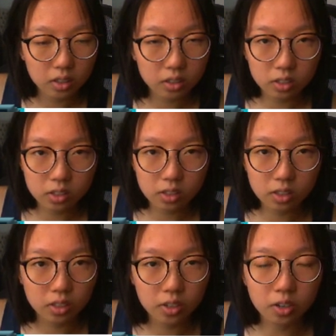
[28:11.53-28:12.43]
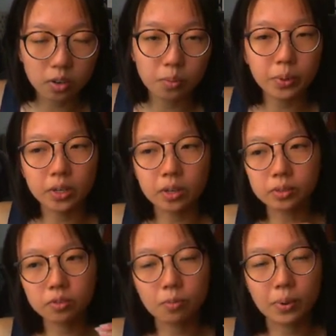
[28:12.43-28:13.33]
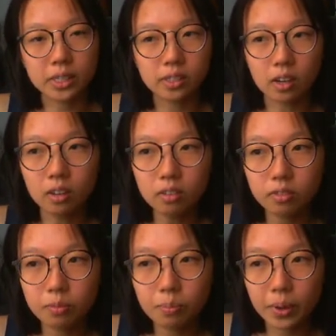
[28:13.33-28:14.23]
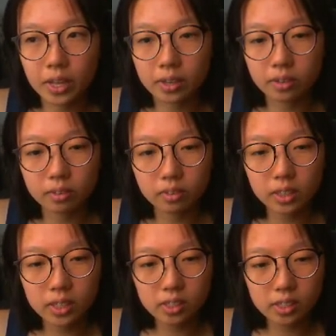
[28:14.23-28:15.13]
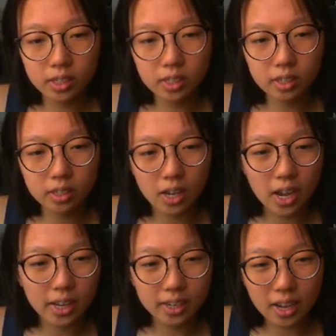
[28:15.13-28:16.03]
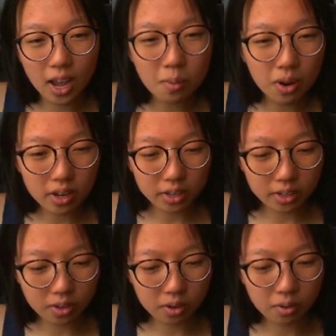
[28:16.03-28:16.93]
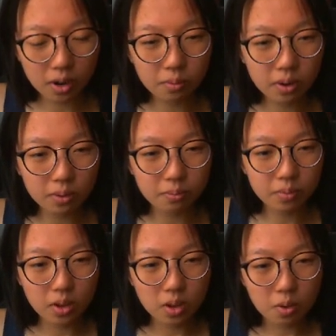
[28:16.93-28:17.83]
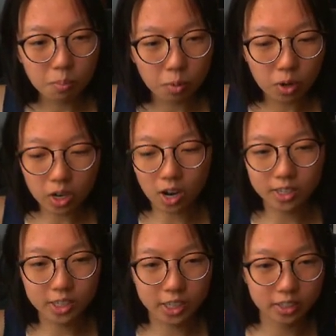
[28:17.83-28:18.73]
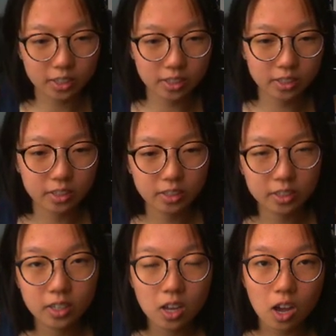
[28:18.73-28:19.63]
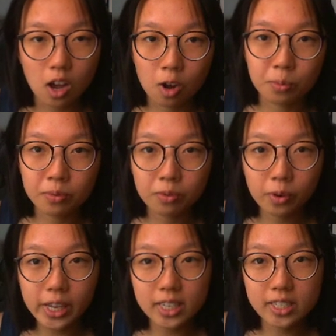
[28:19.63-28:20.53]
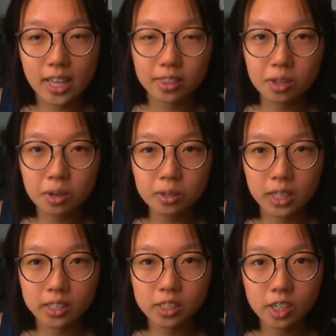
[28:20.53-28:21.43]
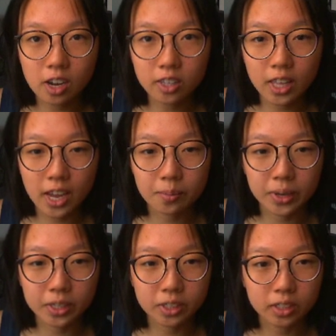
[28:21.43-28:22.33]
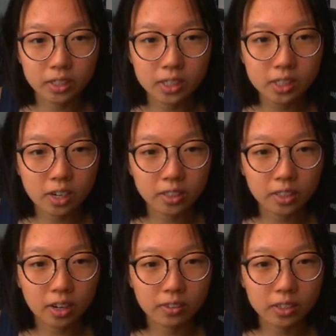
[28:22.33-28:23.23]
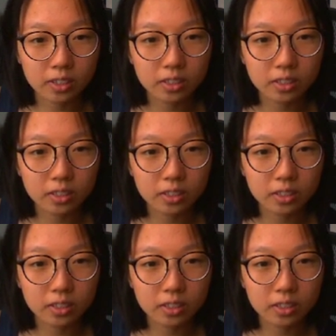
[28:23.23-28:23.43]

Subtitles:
Just to, be notes for myself. But let's see. I want more content. Oh, before we get to that though, let's check on the animation. Let's check on the cover.